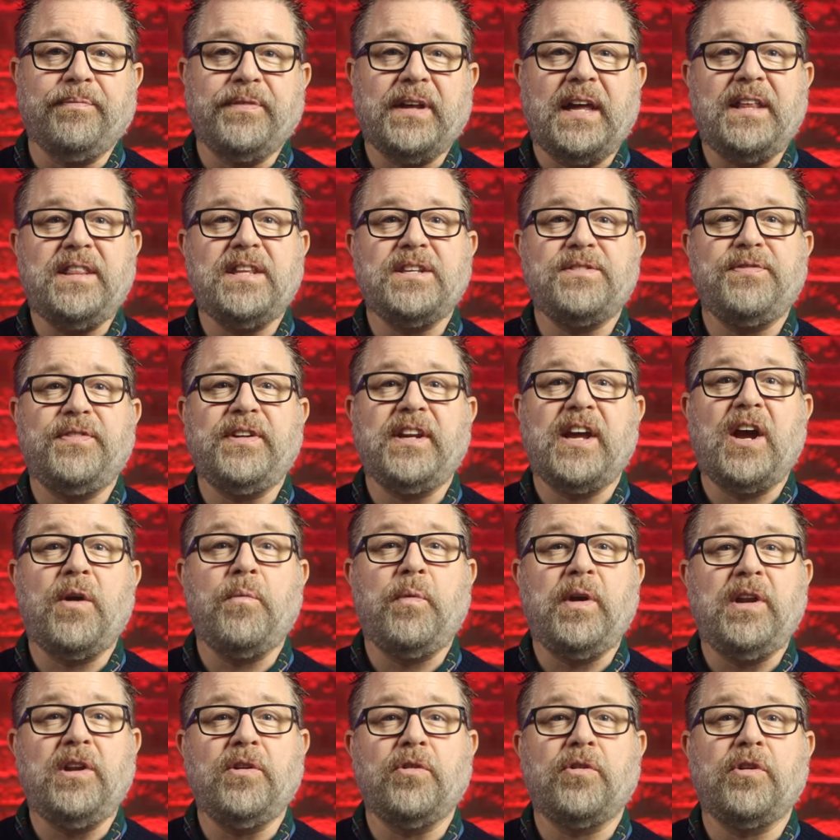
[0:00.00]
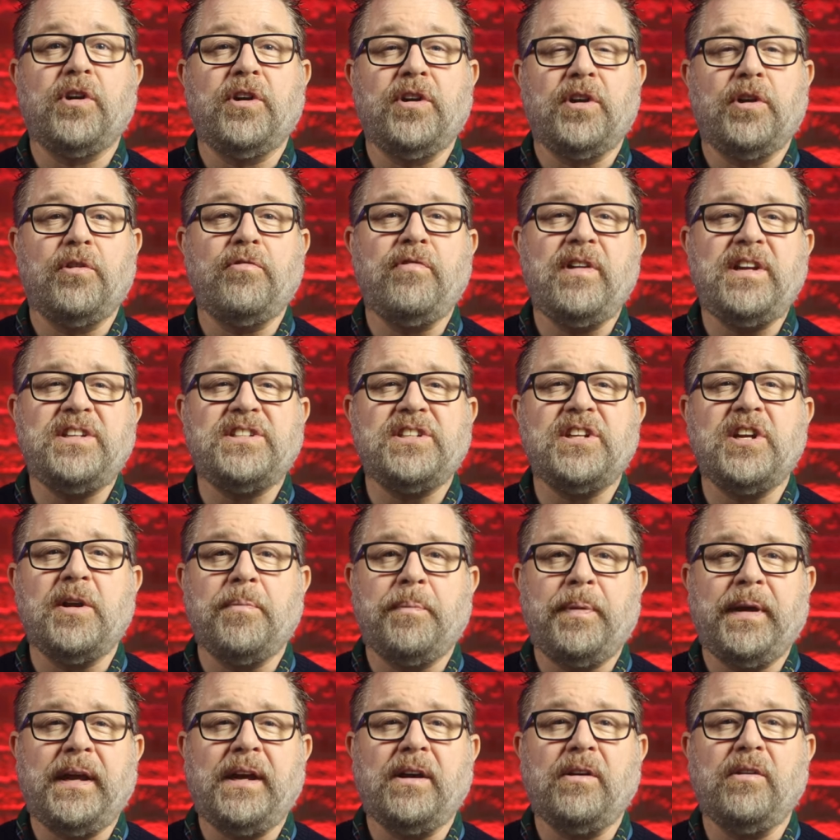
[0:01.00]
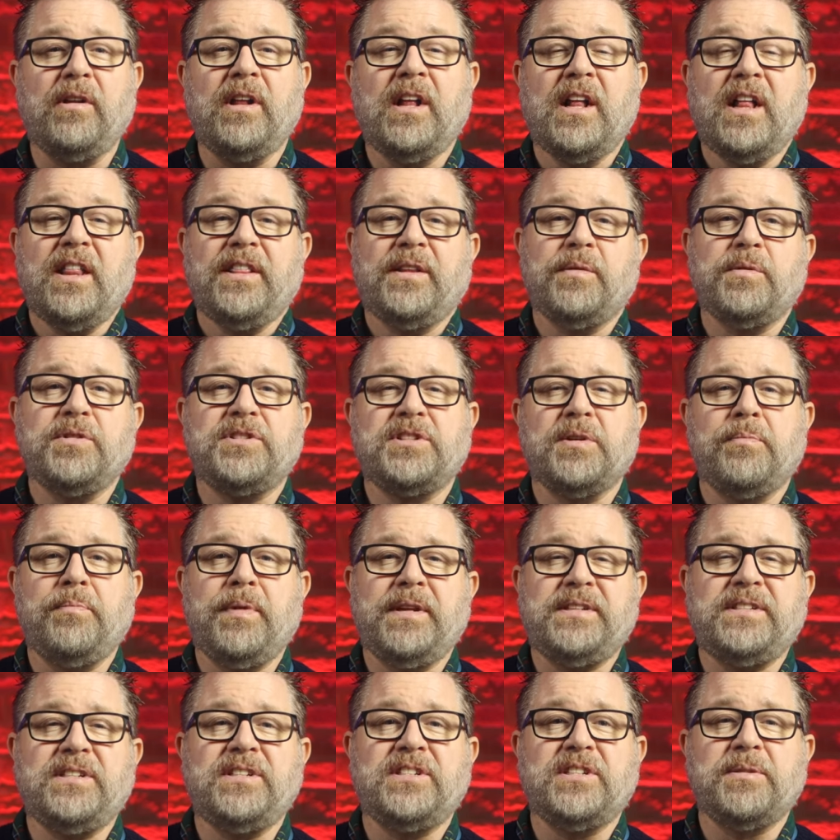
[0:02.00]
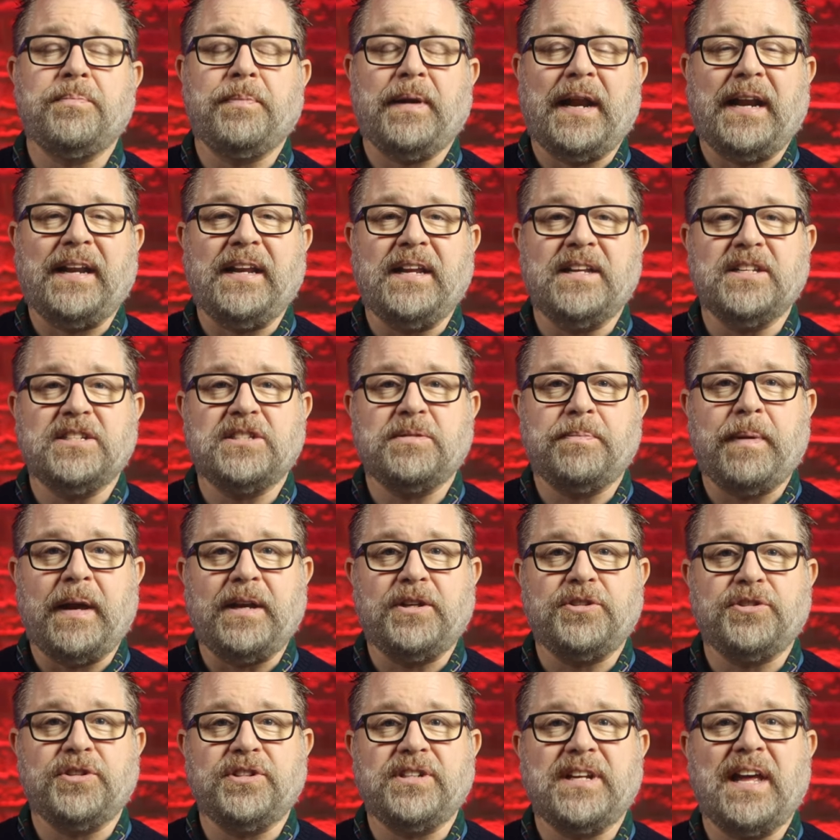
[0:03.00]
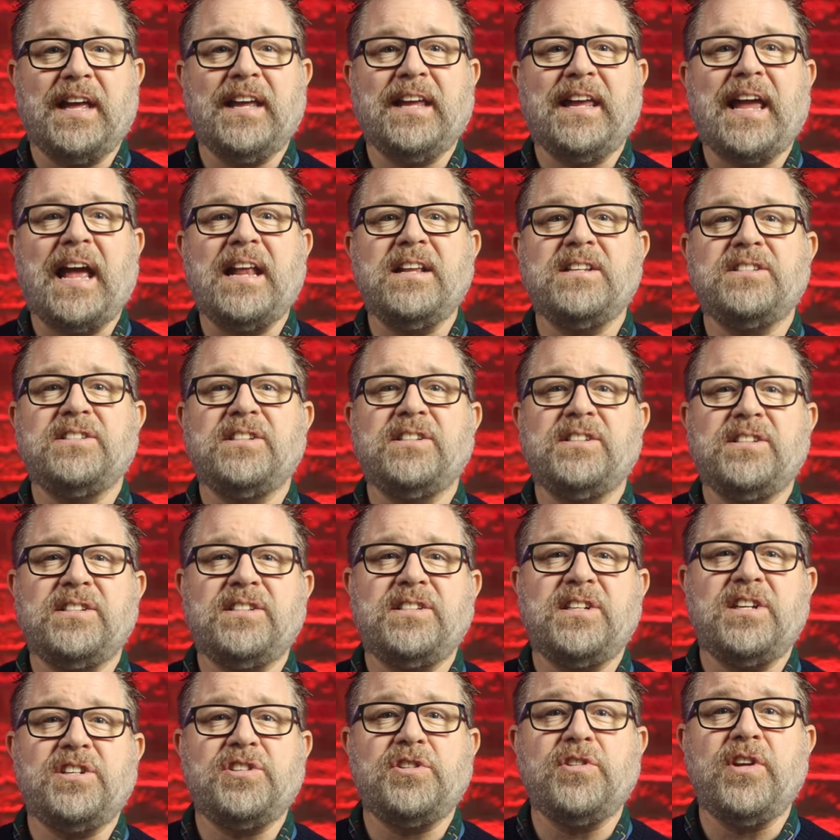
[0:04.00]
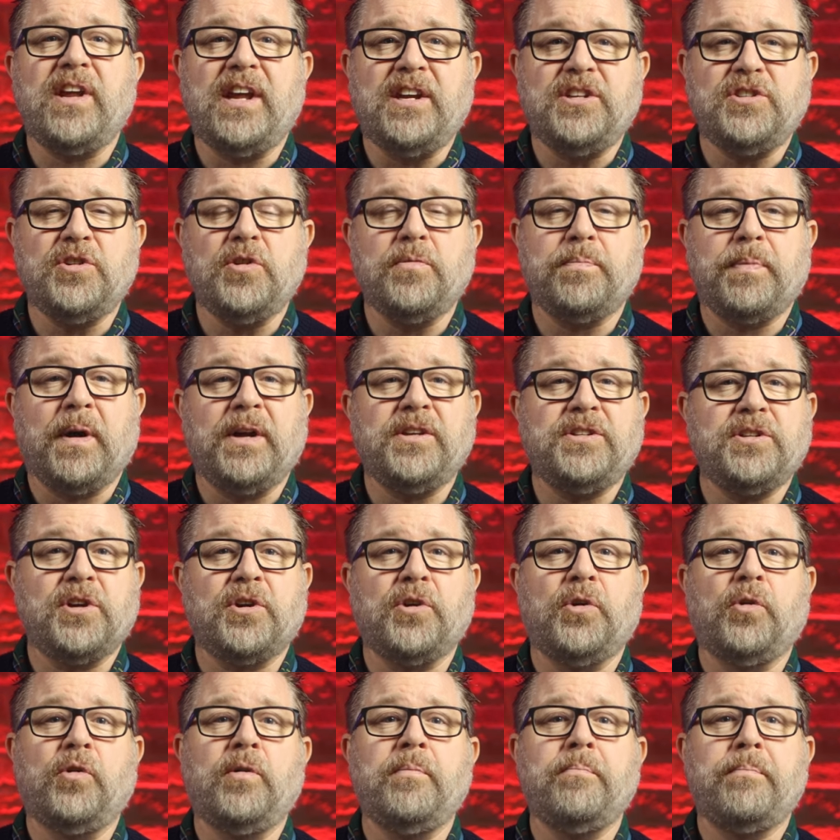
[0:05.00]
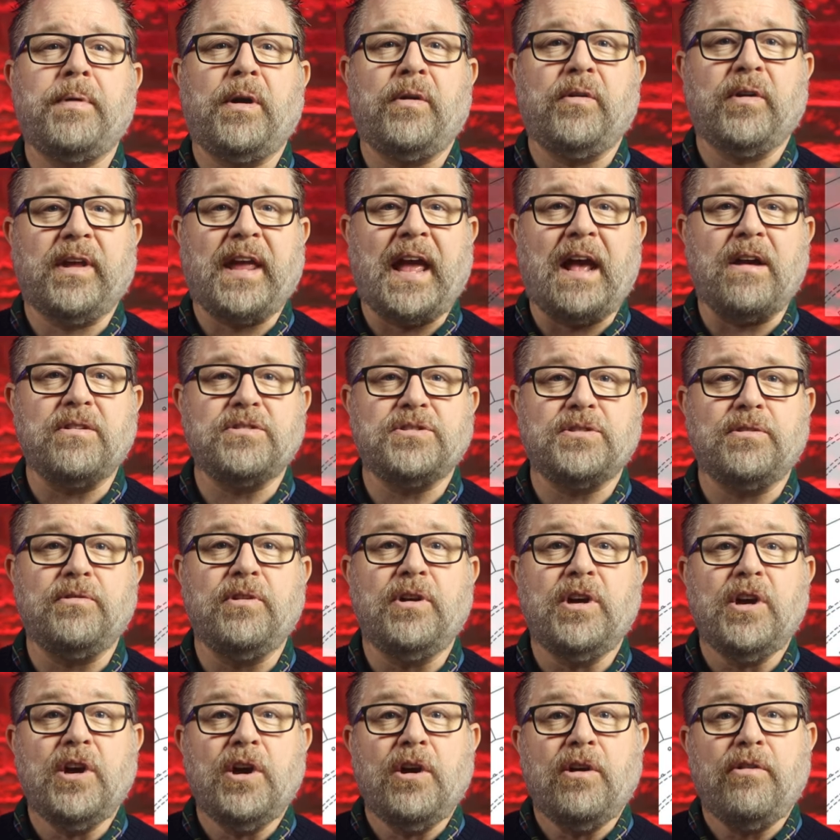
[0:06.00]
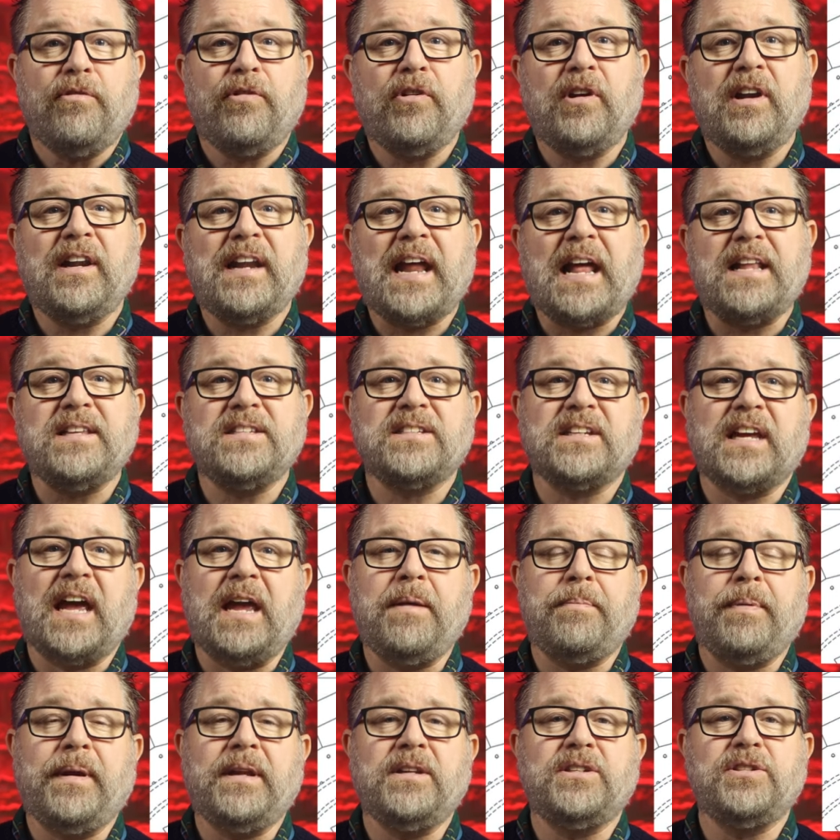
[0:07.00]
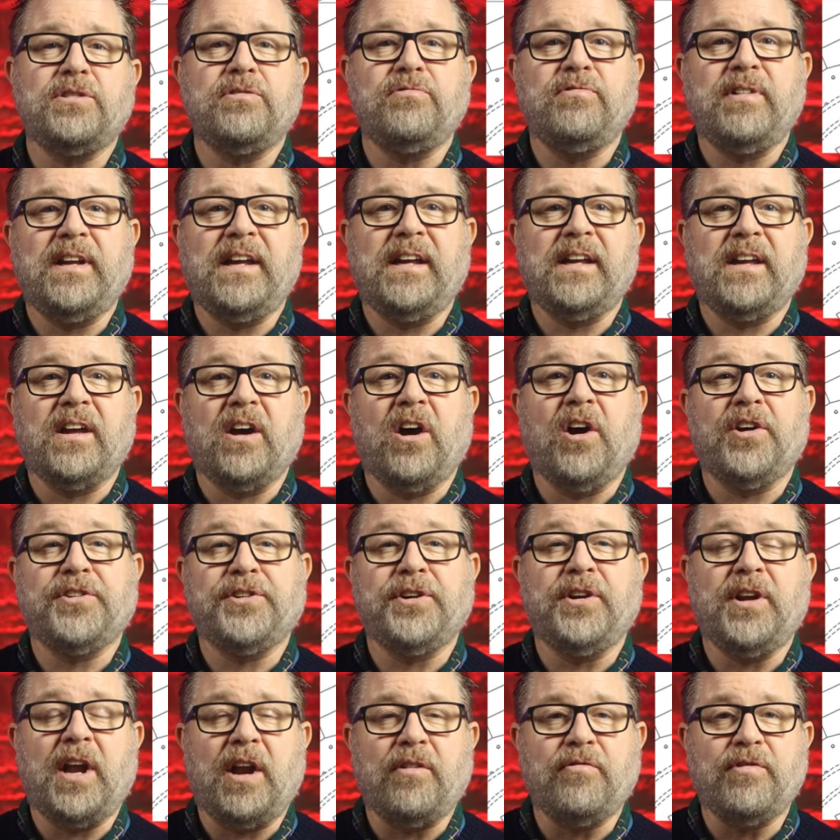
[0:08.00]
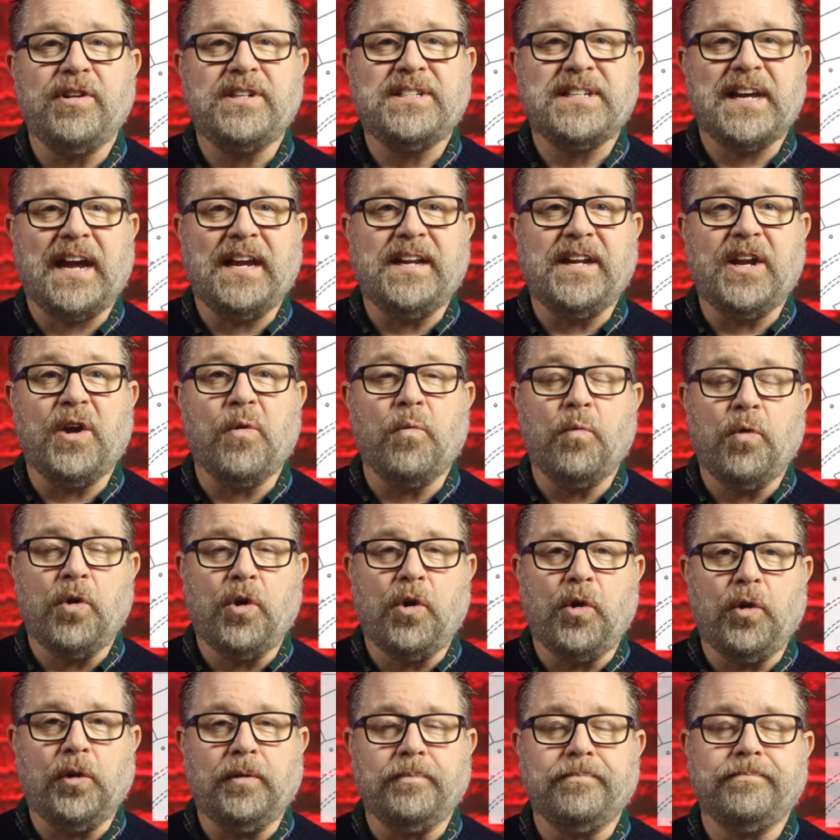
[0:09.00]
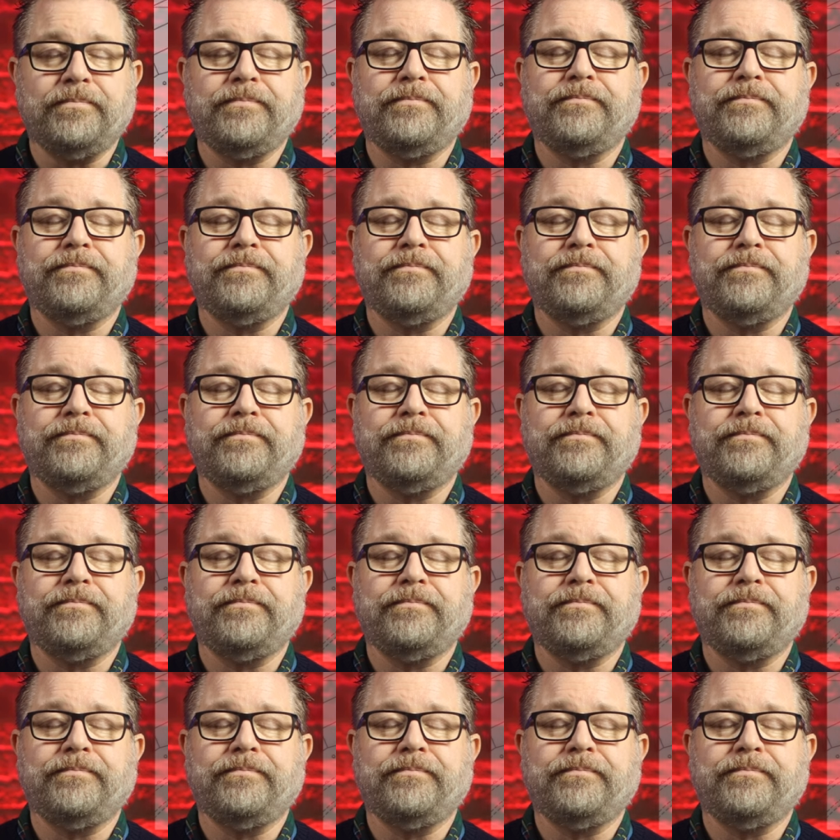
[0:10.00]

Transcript: In this video we look at a recent appeal that was submitted to the Planning Inspectorate against the decision issued by Dacorum Borough Council for a landscaping to rear garden and retaining wall.